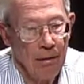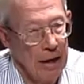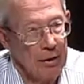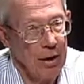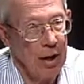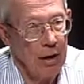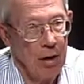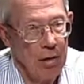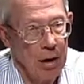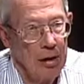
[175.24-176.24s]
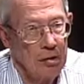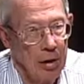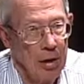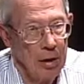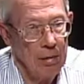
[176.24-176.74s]
that's how it all got
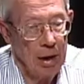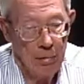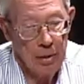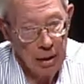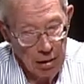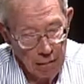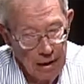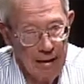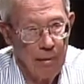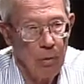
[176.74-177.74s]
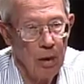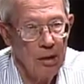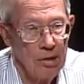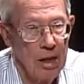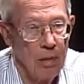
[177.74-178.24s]
started. And we got our
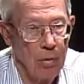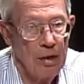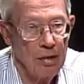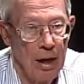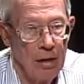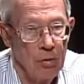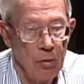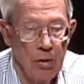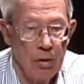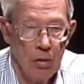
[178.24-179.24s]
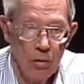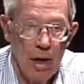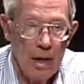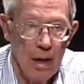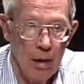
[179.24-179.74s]
501c3 status, which is a
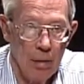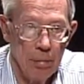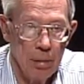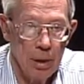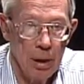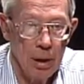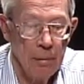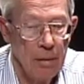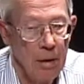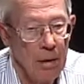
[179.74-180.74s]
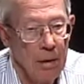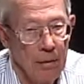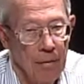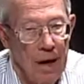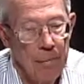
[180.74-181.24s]
great help.
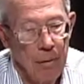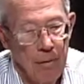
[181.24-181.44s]
That